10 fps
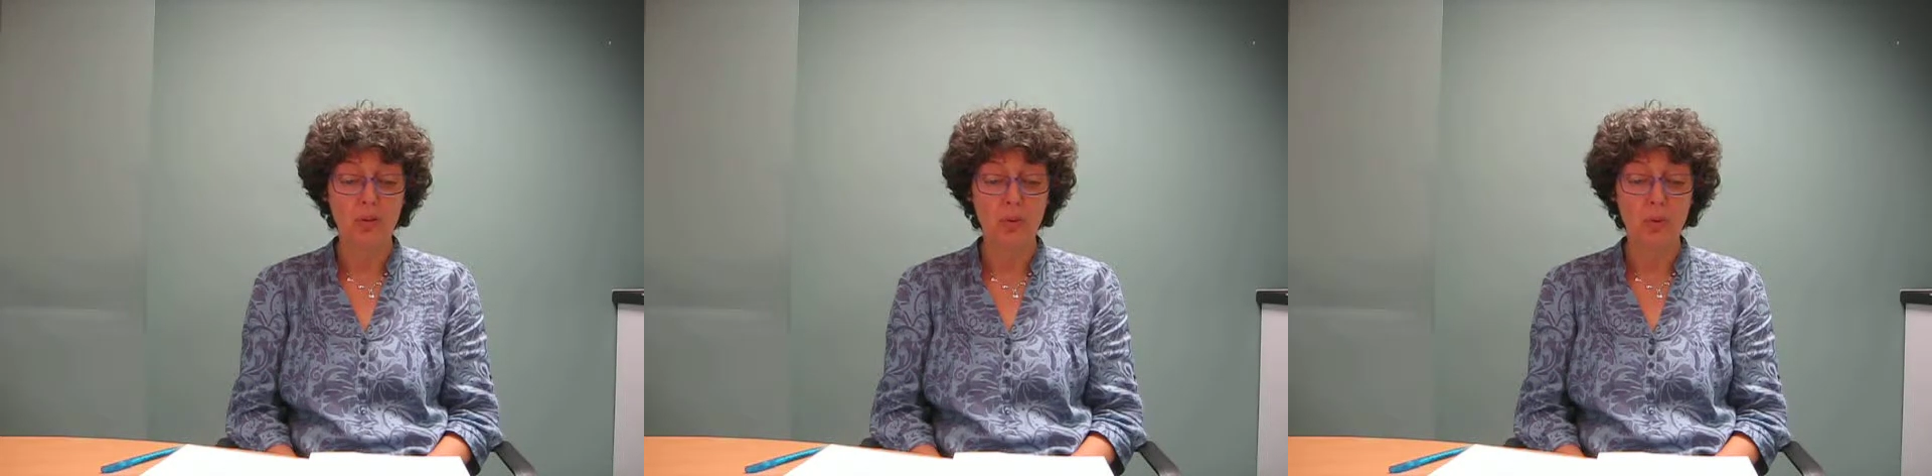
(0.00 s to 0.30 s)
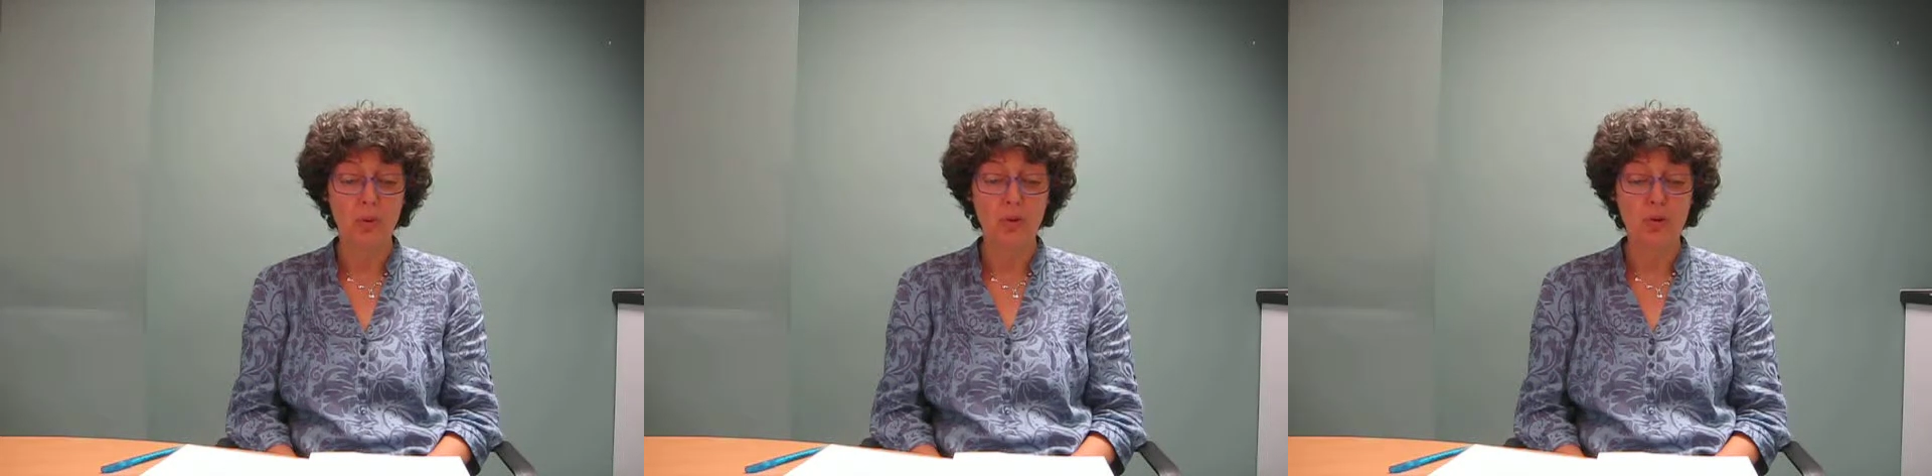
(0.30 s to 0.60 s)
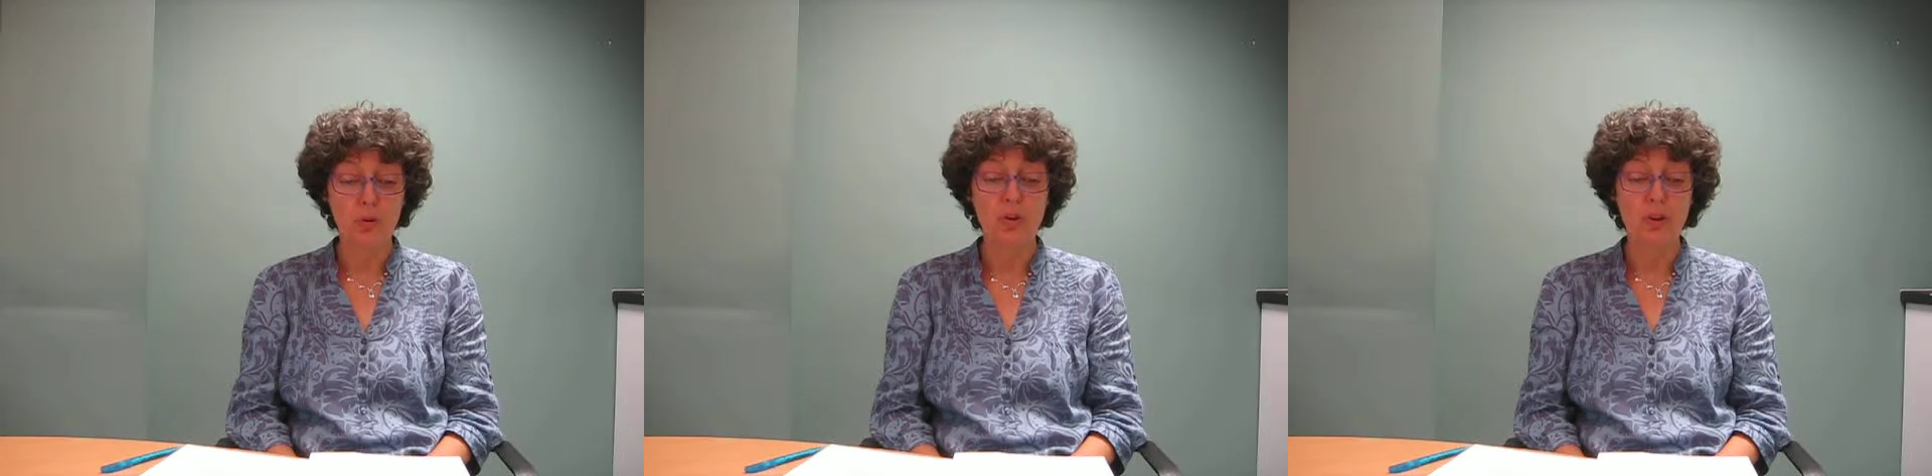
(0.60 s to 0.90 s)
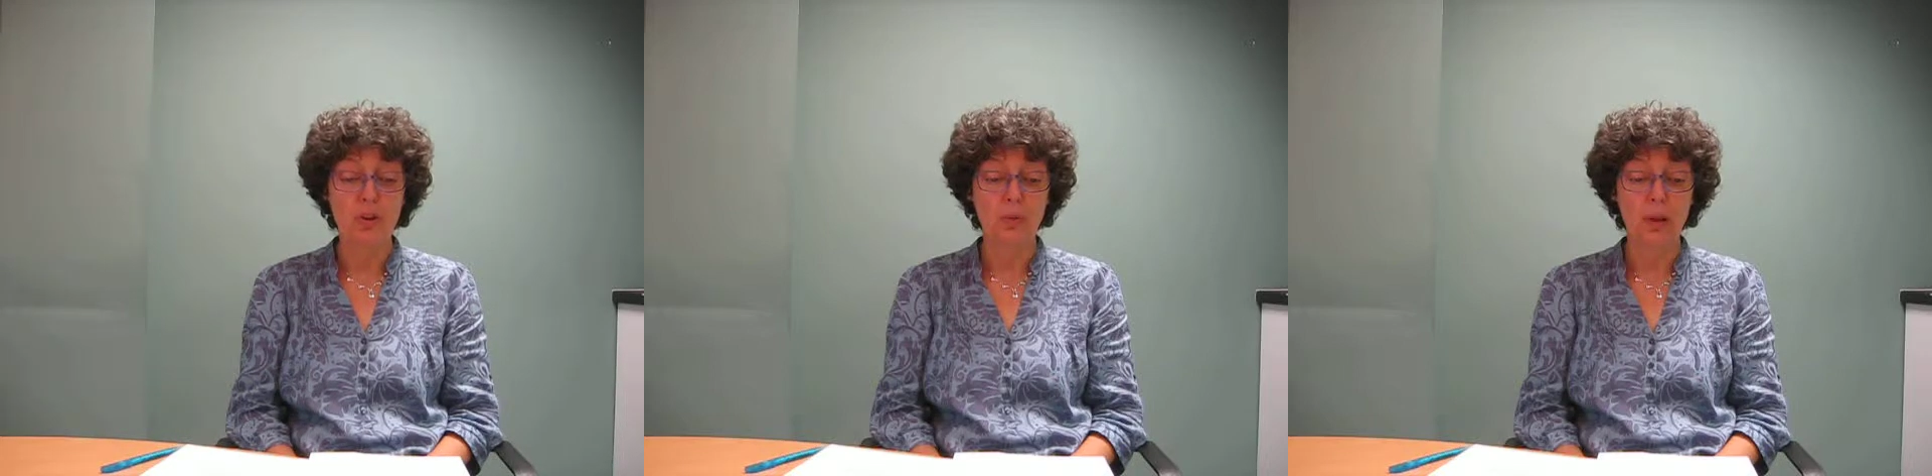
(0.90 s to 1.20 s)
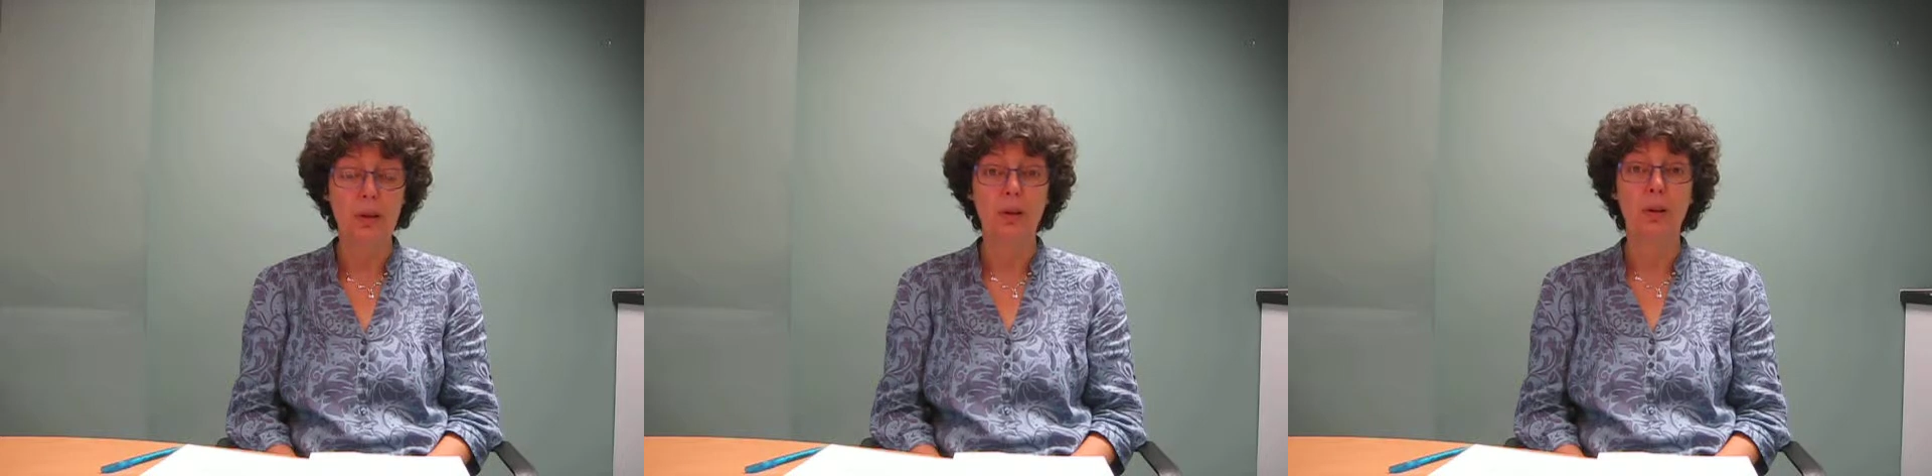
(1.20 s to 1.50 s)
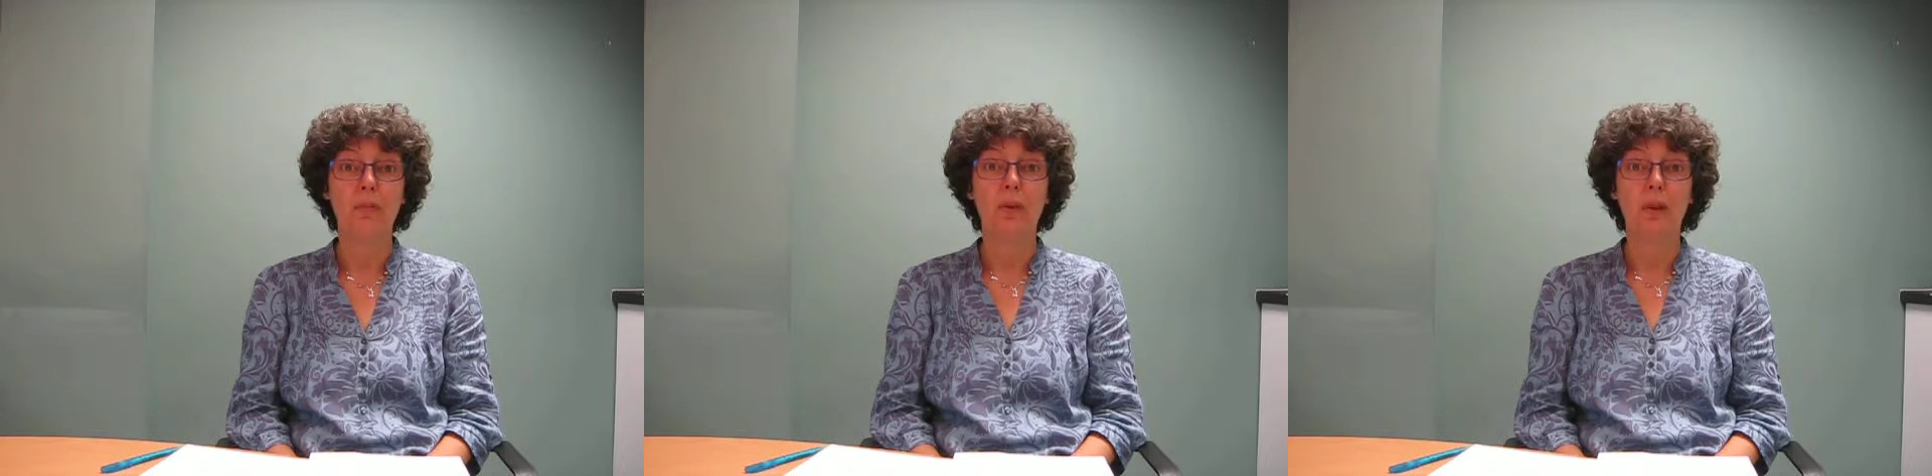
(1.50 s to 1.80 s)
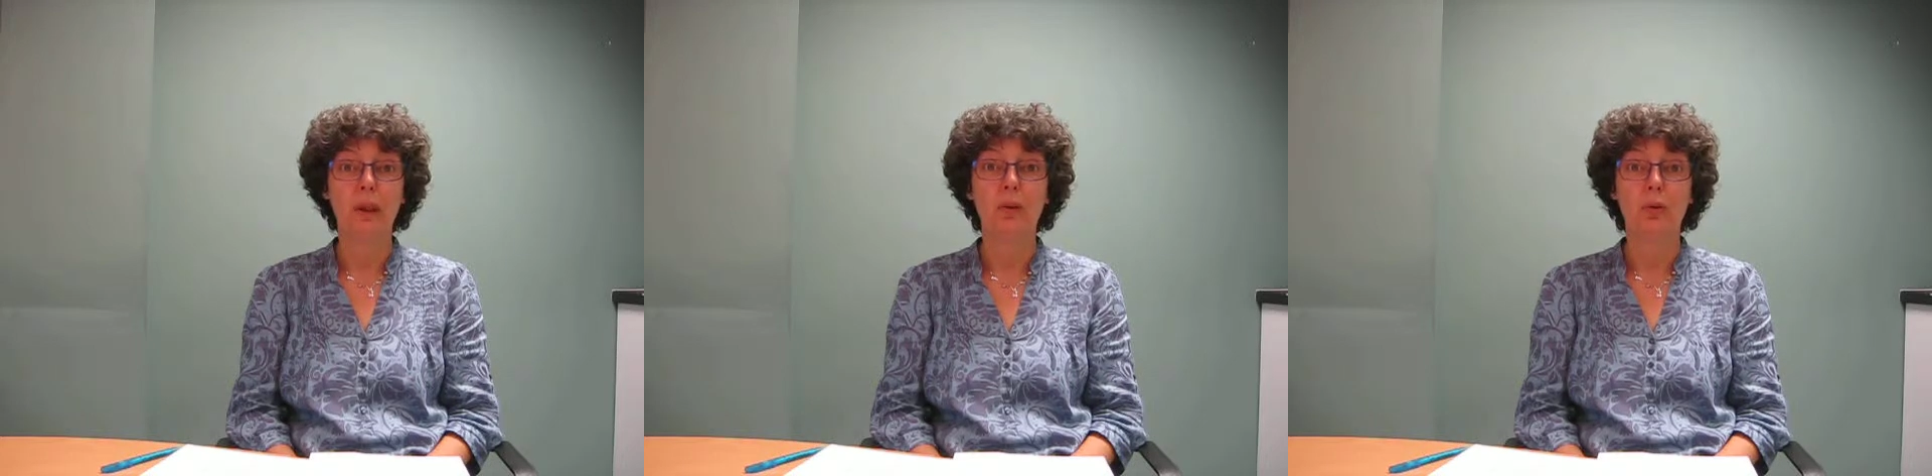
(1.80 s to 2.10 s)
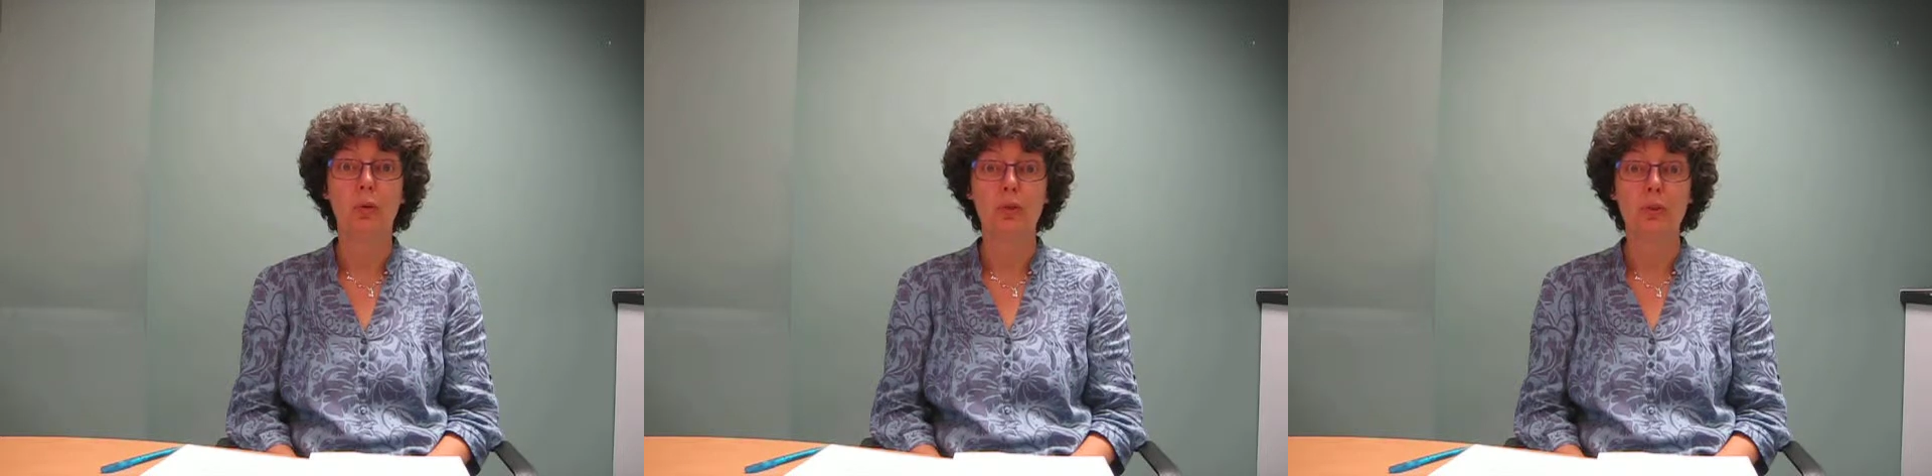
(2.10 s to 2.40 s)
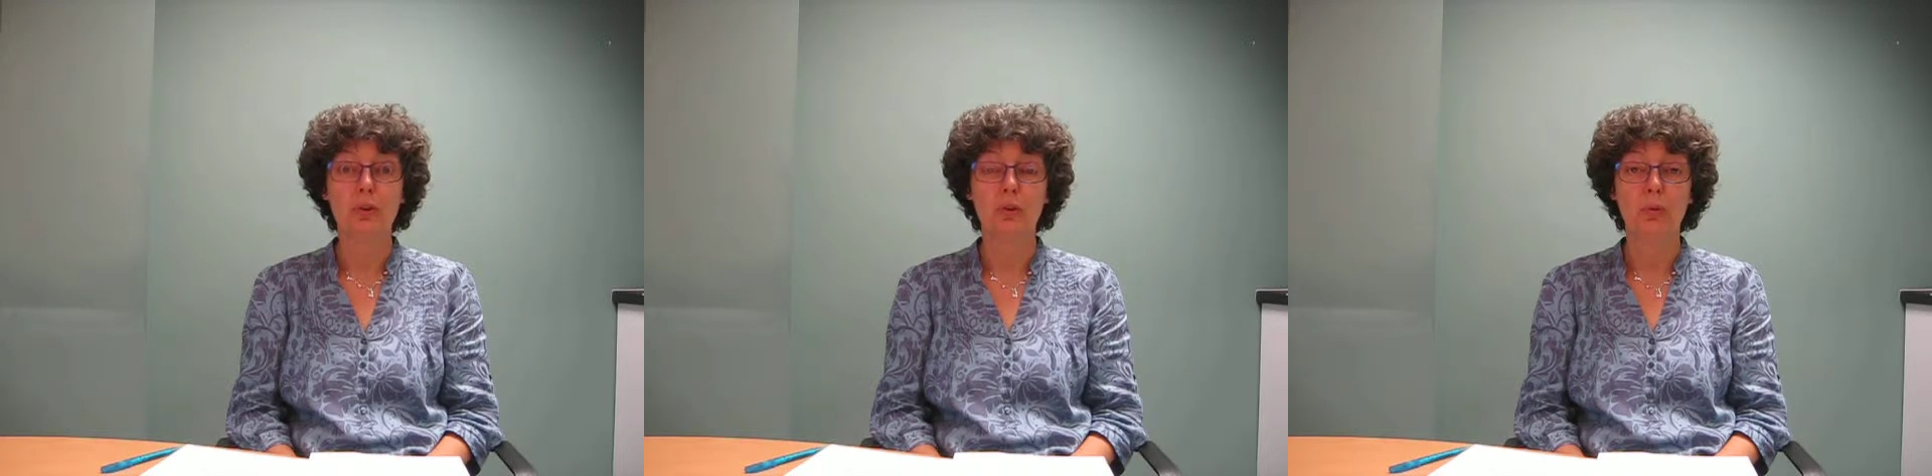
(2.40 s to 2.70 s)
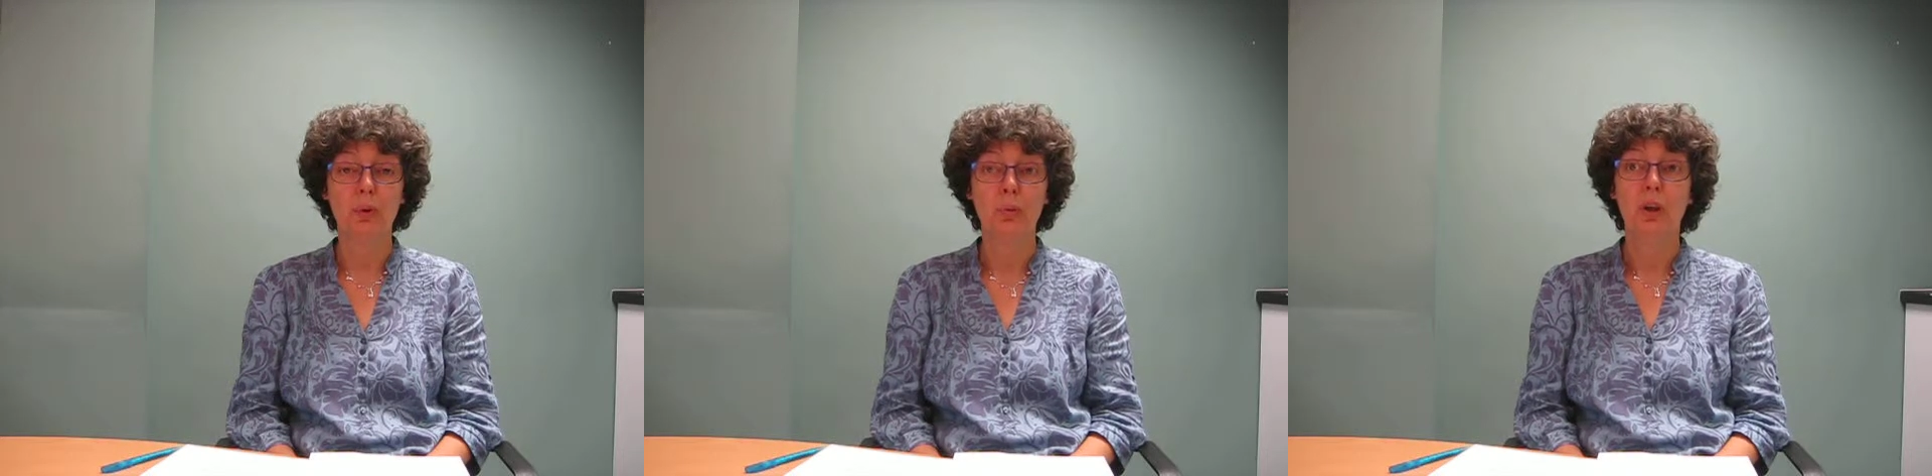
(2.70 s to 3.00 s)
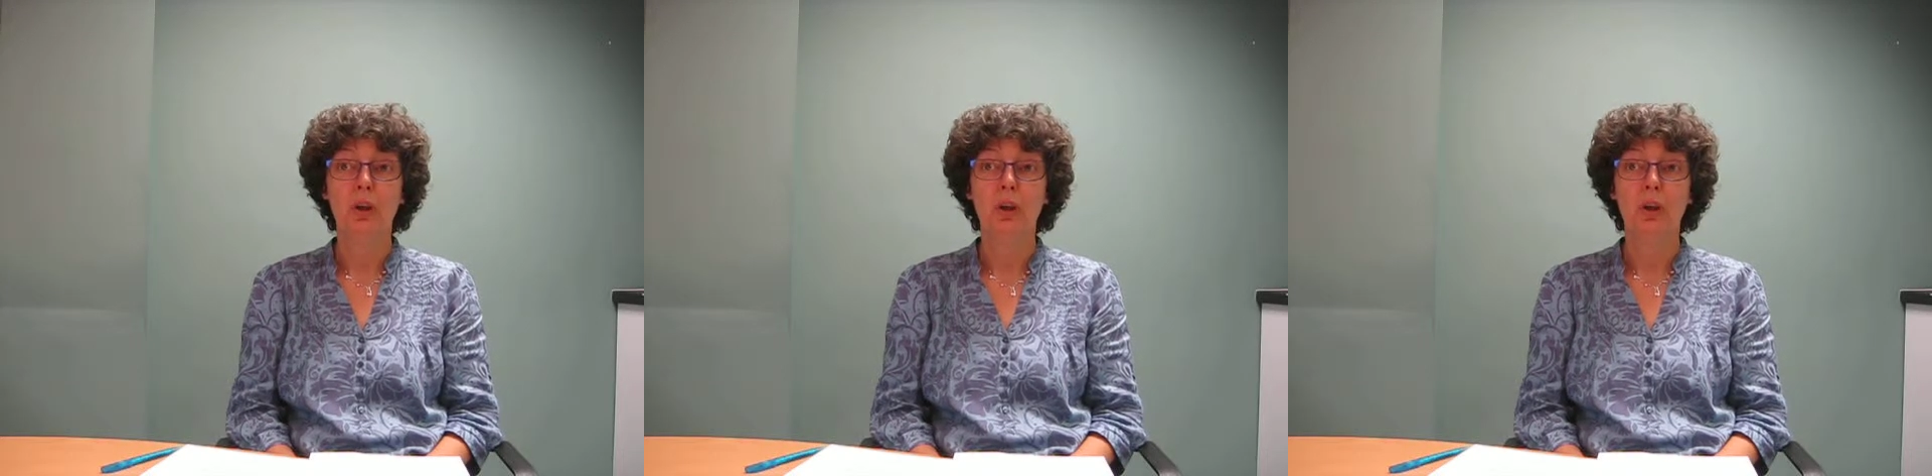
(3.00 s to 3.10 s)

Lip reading: do with the strategic planning of the clinical commissioning group